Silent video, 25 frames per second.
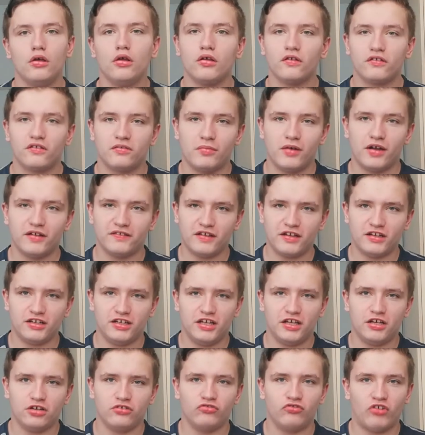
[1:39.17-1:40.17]
So my
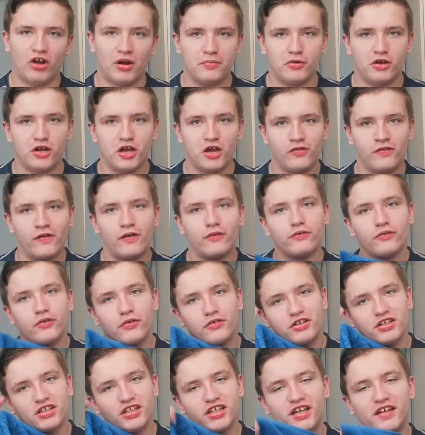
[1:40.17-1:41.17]
technique on drying my hair without
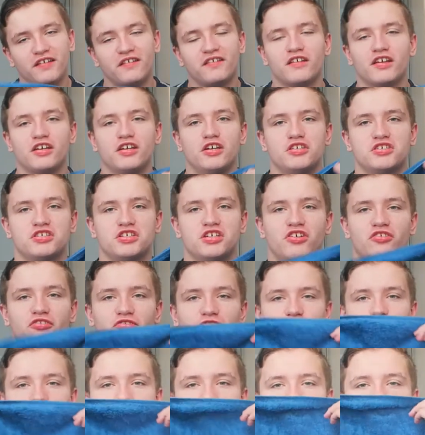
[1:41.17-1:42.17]
ruining this is I usually just
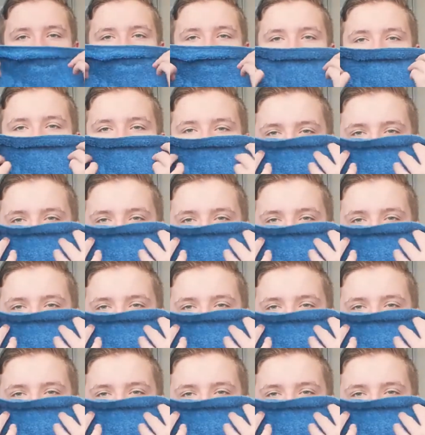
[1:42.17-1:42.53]
dry my hair